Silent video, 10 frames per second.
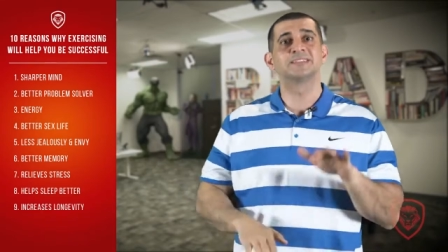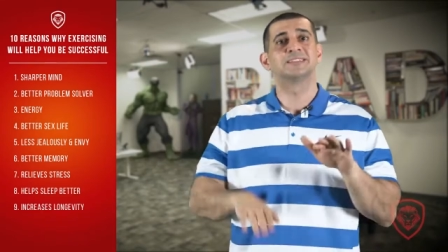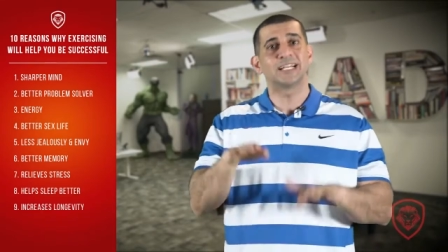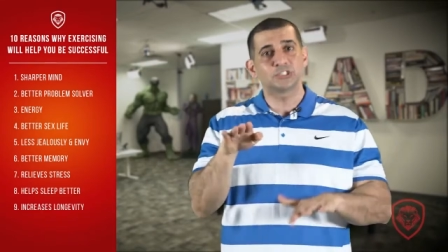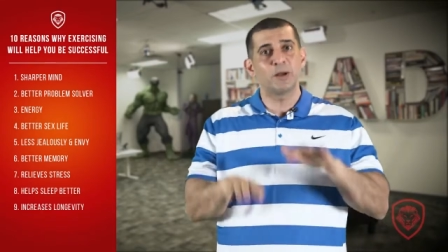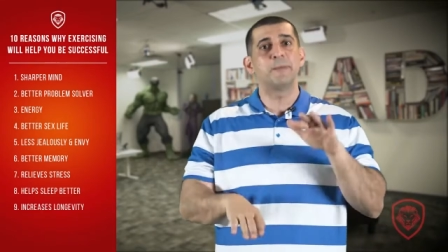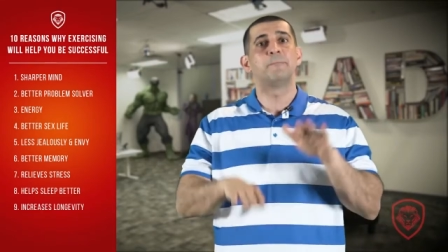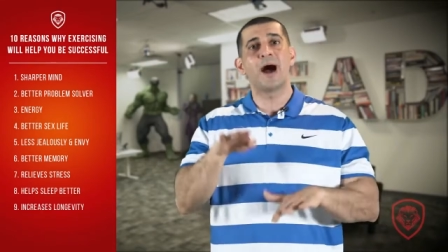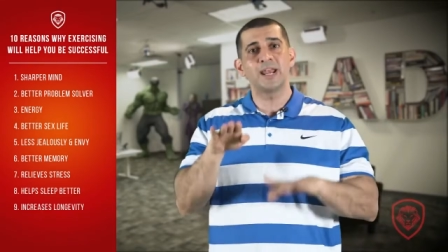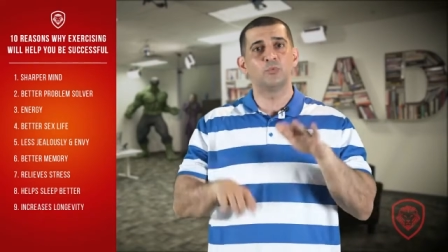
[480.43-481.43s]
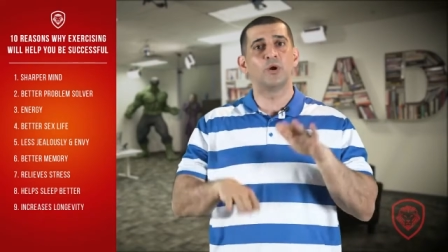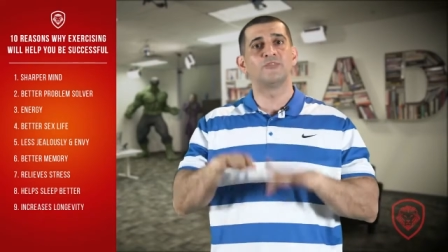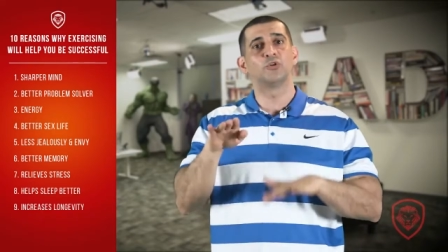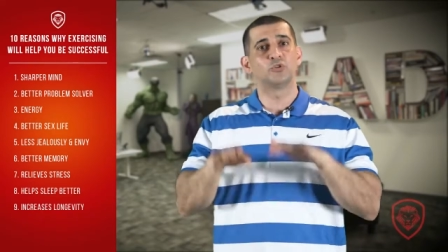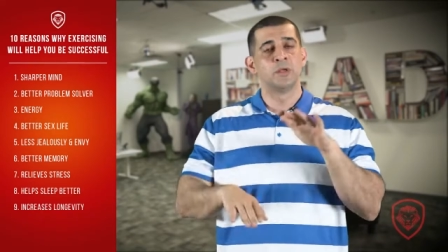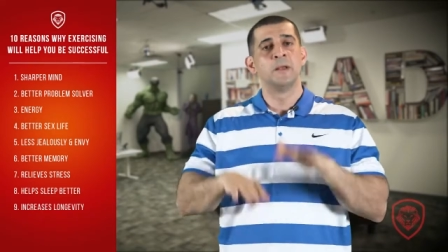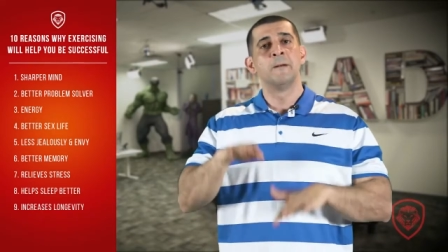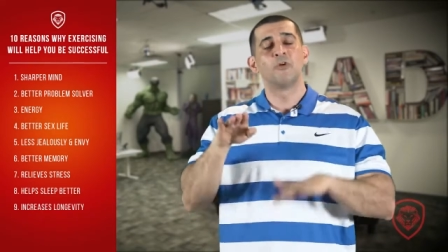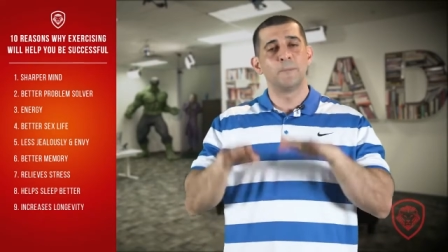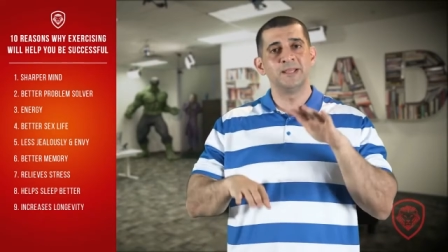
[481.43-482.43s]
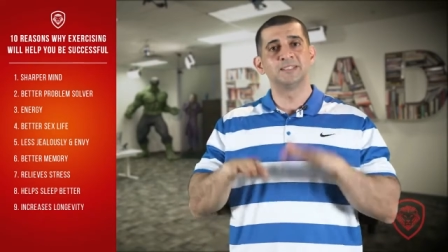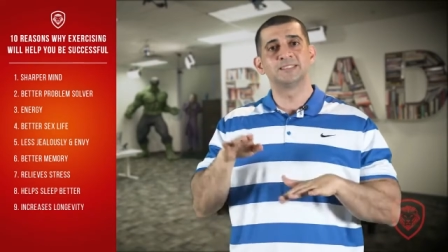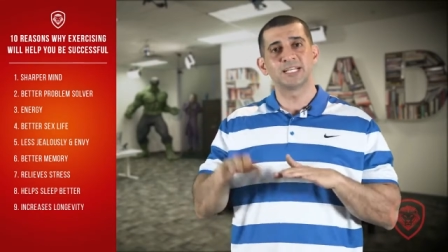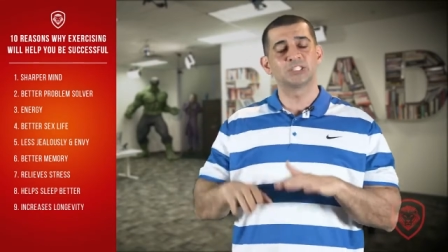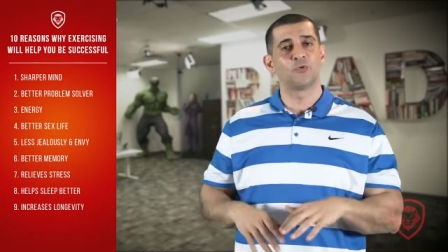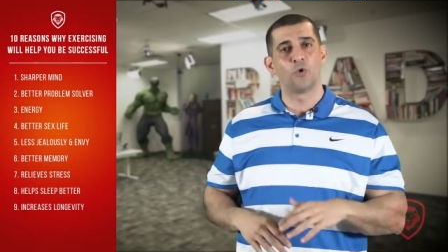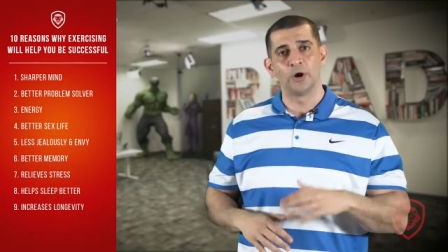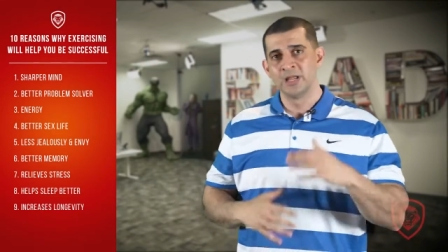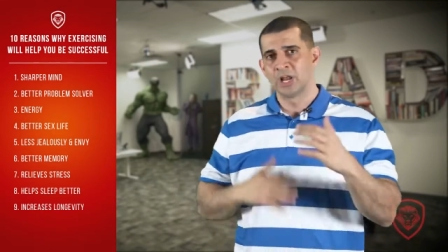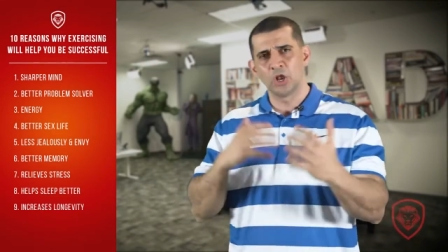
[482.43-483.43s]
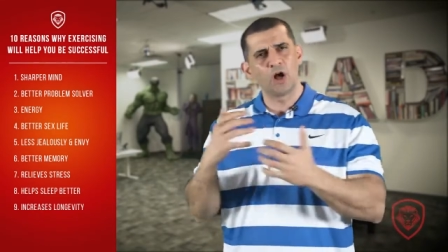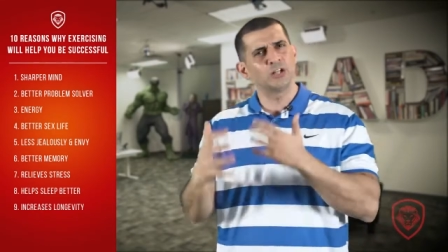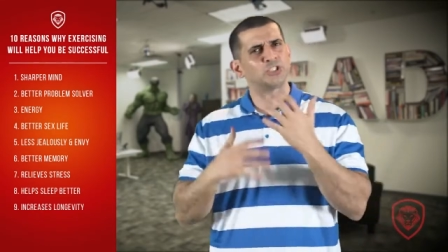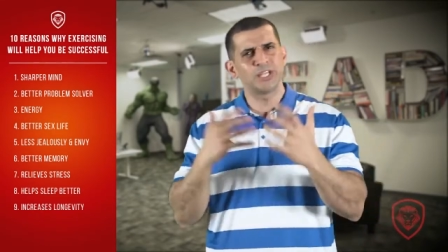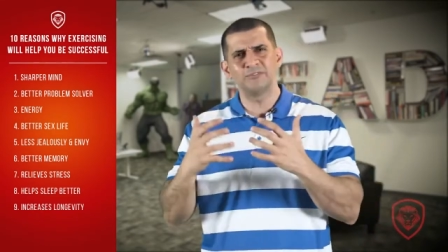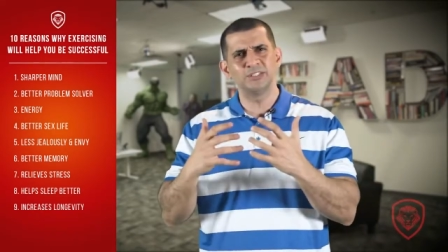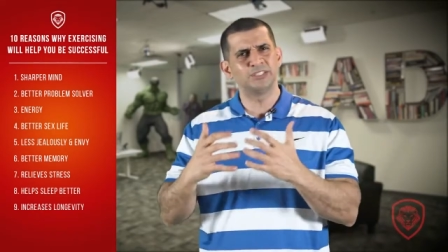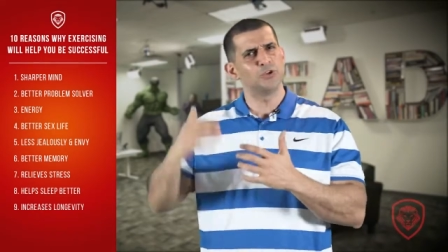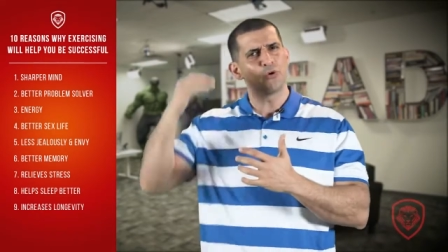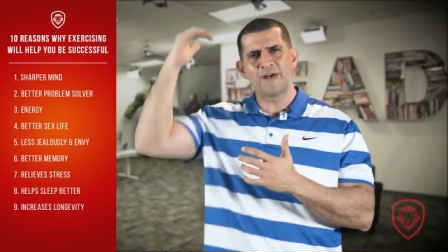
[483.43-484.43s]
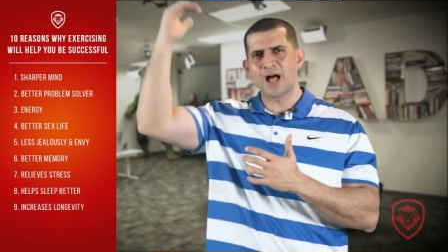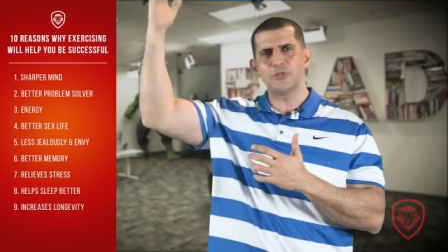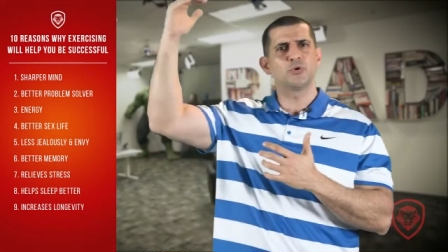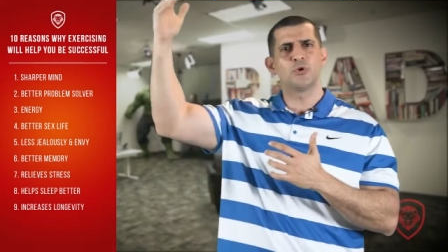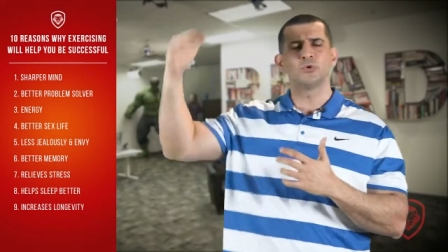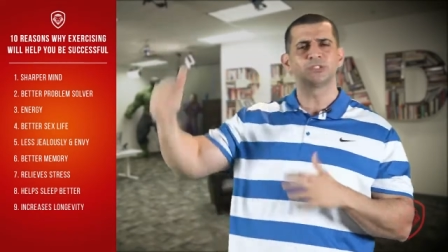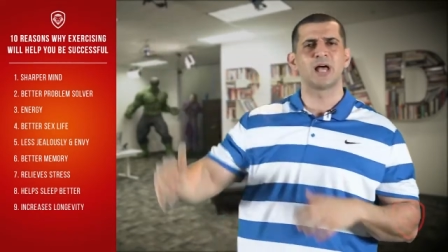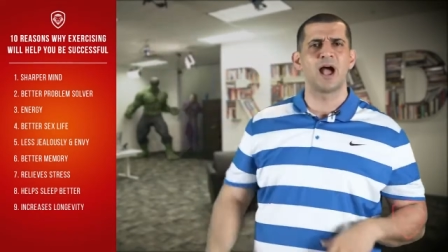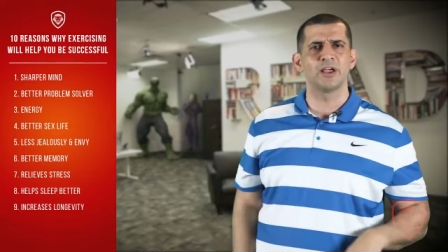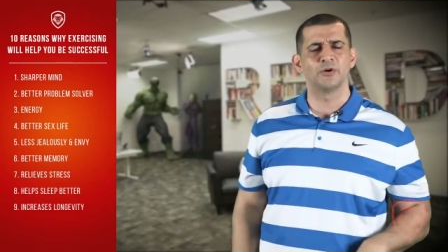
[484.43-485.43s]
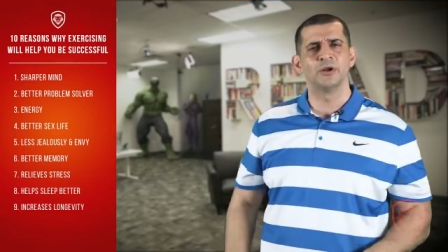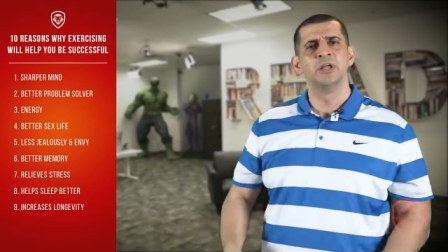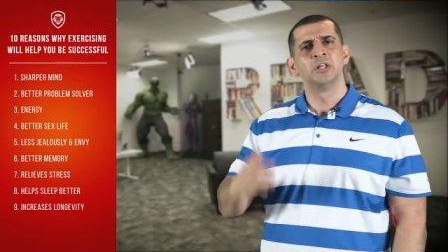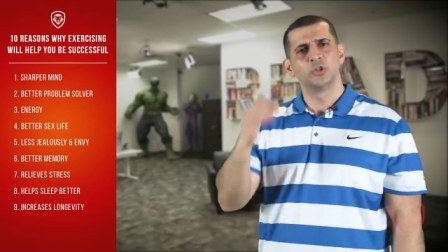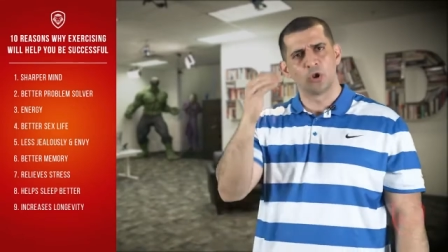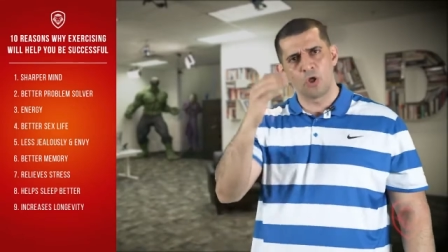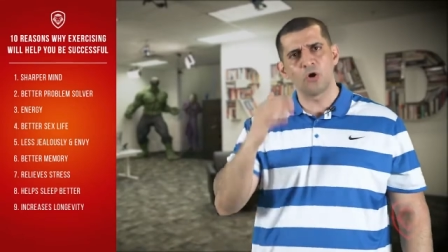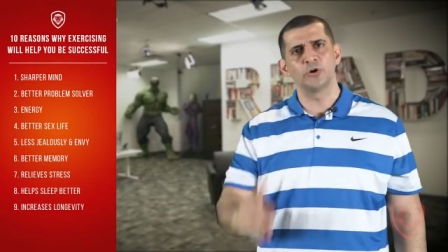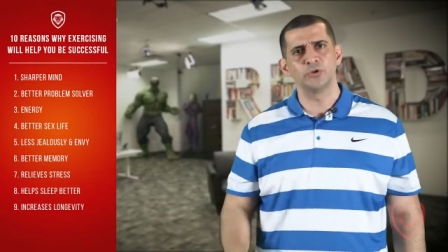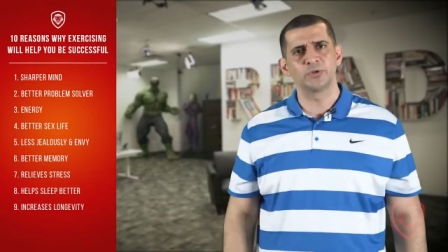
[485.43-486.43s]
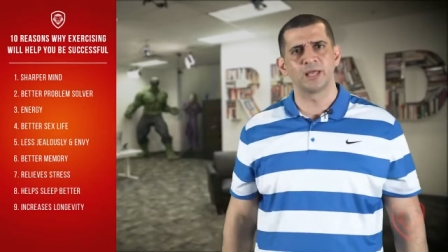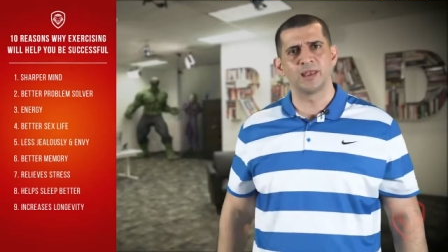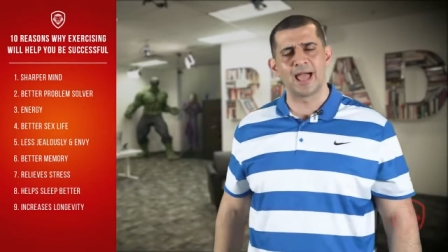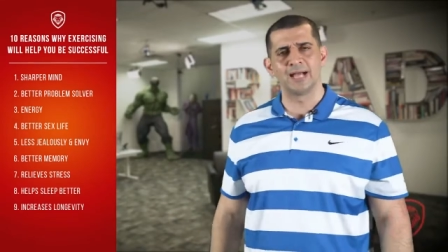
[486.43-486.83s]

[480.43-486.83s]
because that's my body weight for, for being 6'4. Longevity, your value goes higher the longer you can